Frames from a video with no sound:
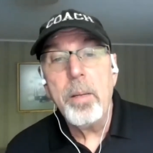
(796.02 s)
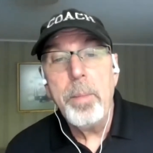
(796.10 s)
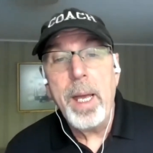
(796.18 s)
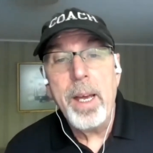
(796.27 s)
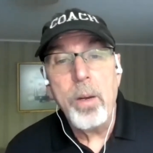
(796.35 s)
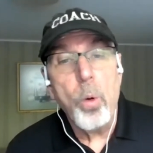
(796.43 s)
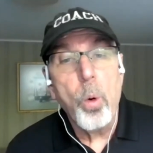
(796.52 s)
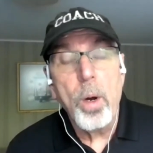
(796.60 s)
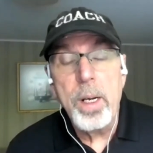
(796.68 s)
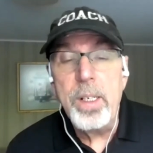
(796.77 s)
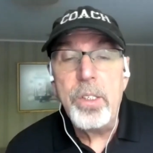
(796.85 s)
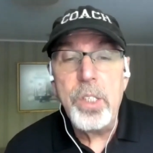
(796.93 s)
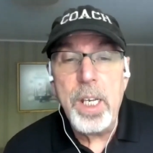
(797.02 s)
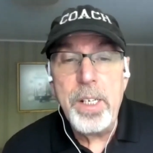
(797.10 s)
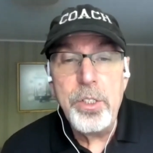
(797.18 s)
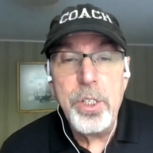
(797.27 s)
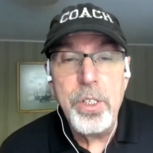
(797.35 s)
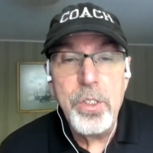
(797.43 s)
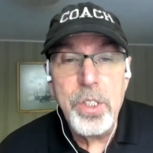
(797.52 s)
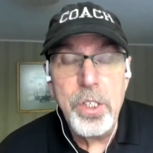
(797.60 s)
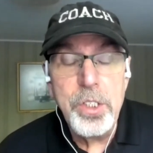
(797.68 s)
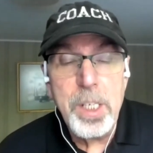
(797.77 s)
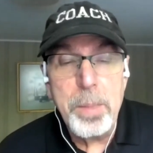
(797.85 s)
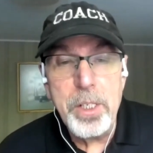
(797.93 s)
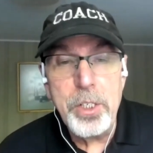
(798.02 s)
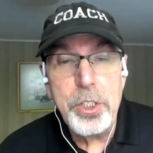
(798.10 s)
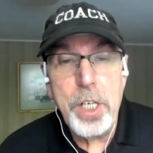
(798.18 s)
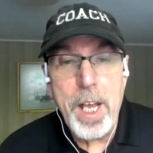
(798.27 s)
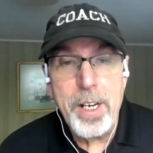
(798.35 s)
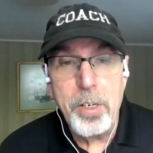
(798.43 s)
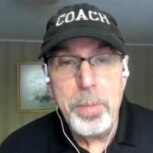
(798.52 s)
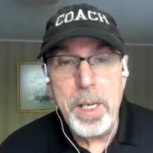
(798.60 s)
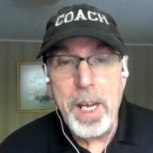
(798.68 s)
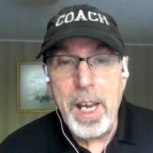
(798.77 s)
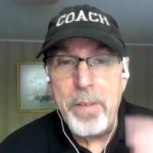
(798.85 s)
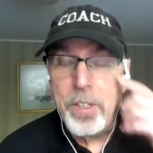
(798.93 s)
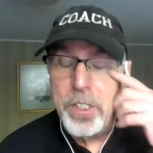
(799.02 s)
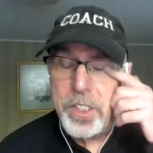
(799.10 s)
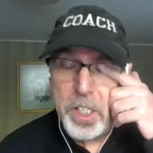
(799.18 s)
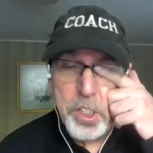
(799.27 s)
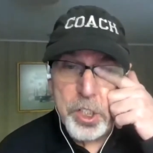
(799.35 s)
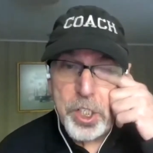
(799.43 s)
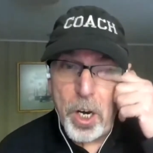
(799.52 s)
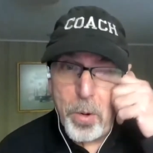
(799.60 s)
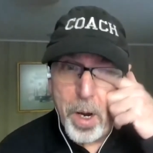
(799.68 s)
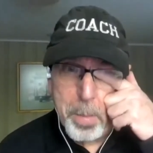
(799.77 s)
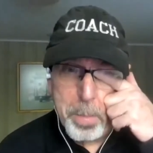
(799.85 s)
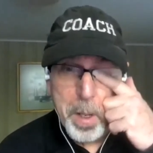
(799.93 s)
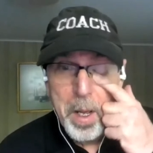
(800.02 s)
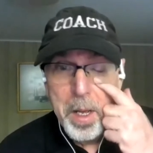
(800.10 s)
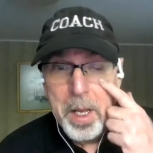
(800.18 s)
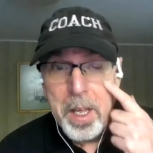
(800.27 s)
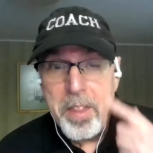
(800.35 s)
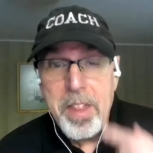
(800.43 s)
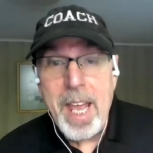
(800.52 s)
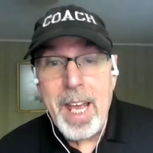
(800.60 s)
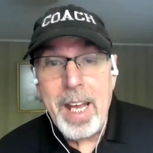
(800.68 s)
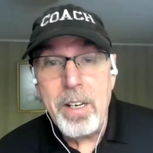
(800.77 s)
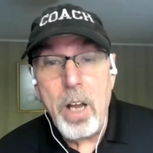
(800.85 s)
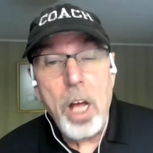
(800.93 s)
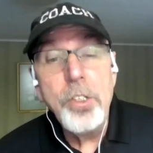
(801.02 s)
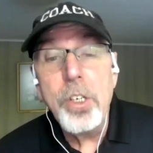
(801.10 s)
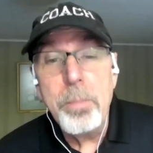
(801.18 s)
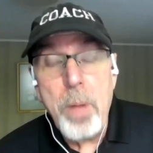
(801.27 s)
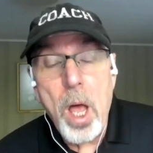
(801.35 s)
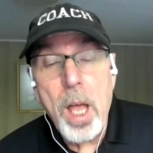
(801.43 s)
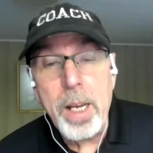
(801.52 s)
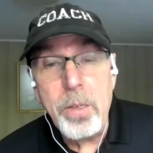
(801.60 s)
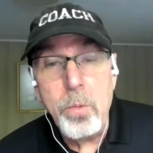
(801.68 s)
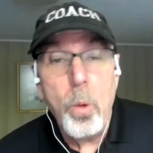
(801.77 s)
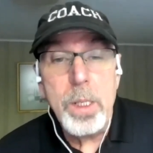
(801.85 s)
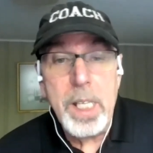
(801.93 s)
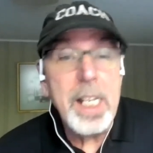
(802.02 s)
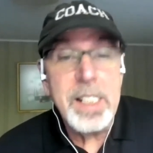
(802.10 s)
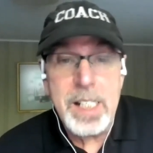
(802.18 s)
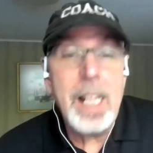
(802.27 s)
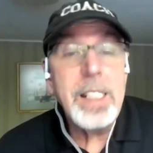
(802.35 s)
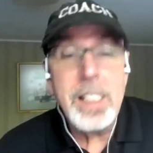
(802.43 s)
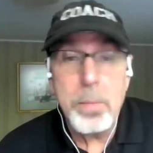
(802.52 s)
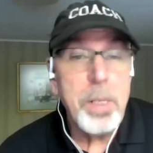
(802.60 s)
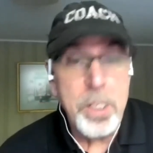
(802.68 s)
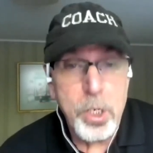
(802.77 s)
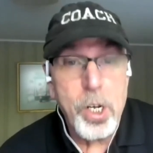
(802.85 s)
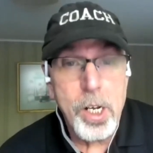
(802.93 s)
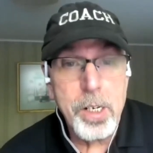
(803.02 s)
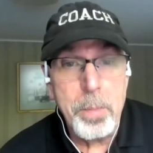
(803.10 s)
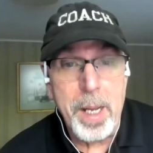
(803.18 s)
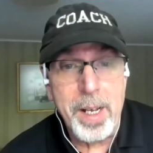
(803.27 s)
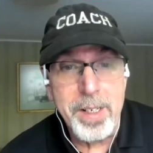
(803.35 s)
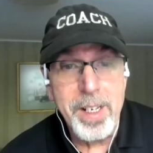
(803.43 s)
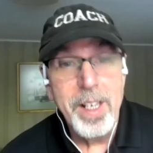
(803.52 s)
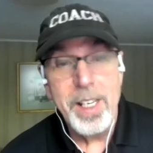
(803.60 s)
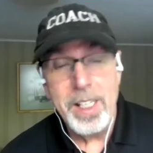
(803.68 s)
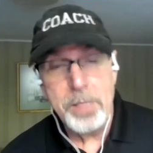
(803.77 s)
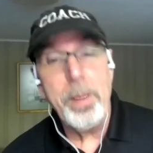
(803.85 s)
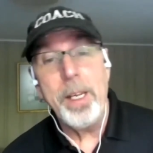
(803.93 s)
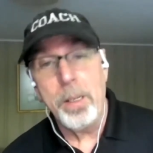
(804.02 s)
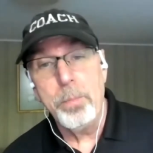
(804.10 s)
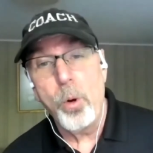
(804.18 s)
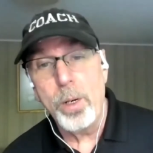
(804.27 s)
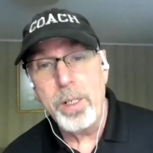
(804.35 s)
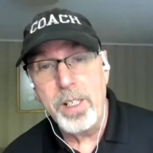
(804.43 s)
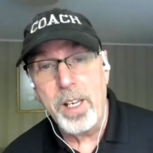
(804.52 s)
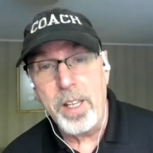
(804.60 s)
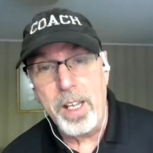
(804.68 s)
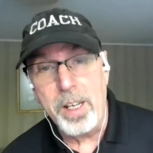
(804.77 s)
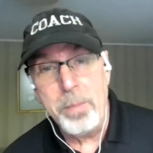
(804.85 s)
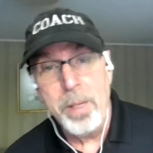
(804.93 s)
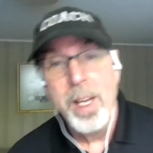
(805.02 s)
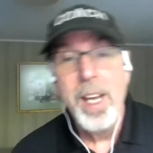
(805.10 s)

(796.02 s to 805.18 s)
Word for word: about organizations and some of the shadow behaviors that show up that undermine what they ostensibly talk about as being important to them.